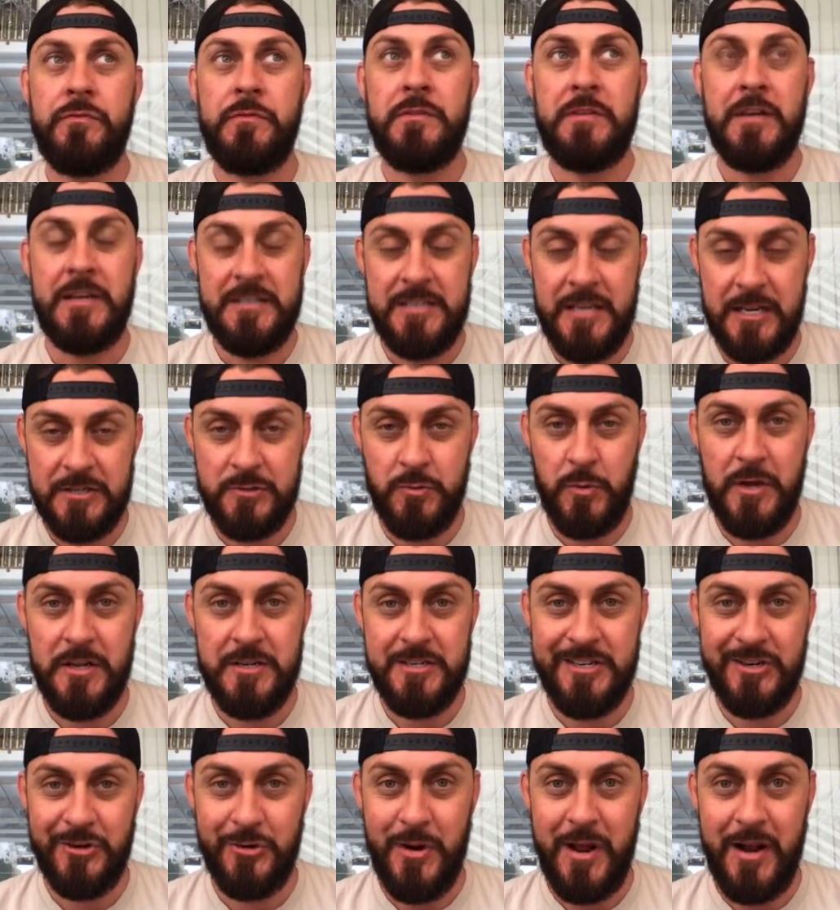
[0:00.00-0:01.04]
That takes away
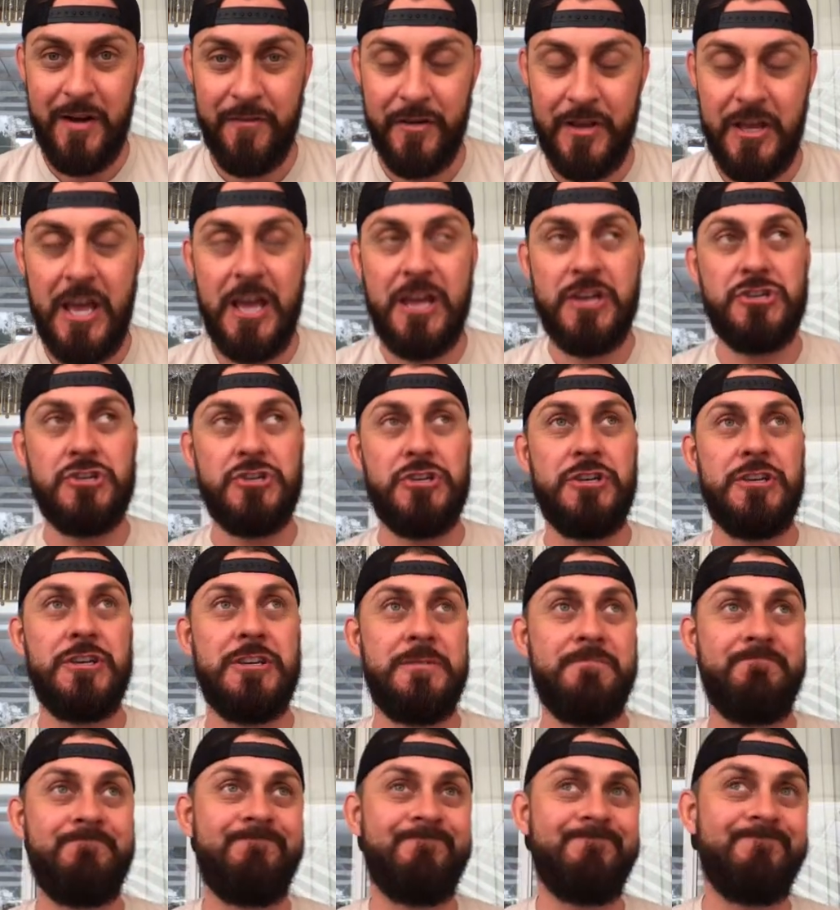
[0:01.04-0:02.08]
instant
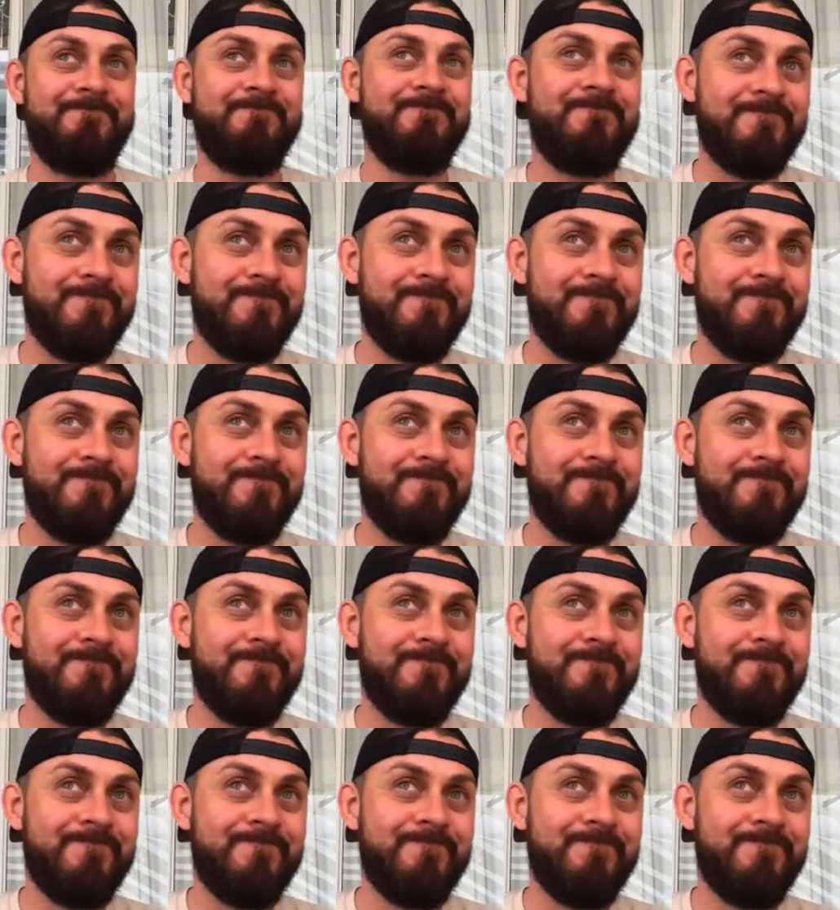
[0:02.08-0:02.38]
gratification.